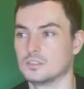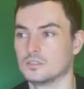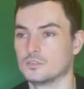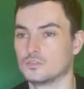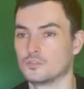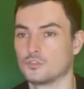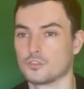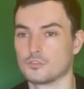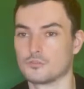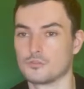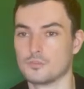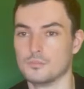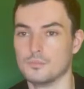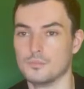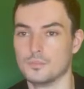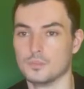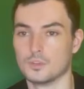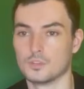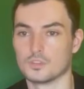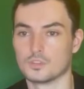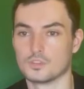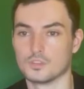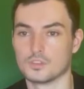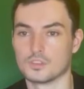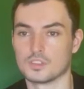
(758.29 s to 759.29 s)
Trick Room
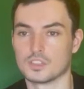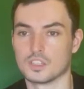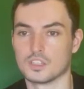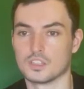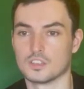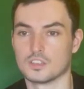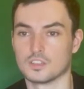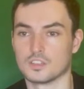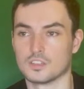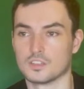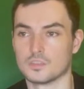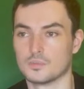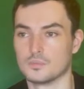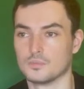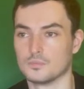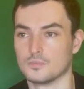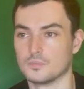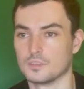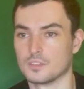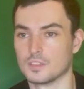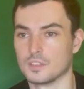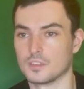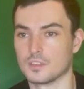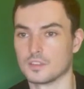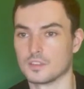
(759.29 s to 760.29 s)
or Swords Dance?
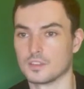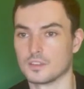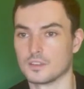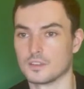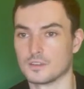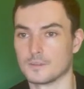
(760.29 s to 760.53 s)
What do you think?